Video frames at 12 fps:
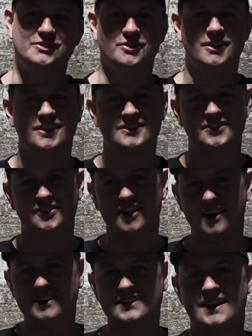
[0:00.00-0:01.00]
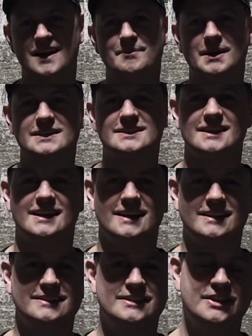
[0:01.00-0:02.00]
trucks. They're not
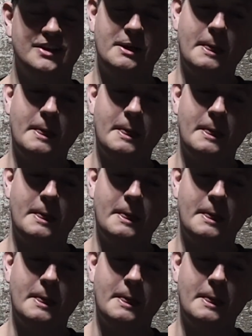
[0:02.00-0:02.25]
side-by-sides.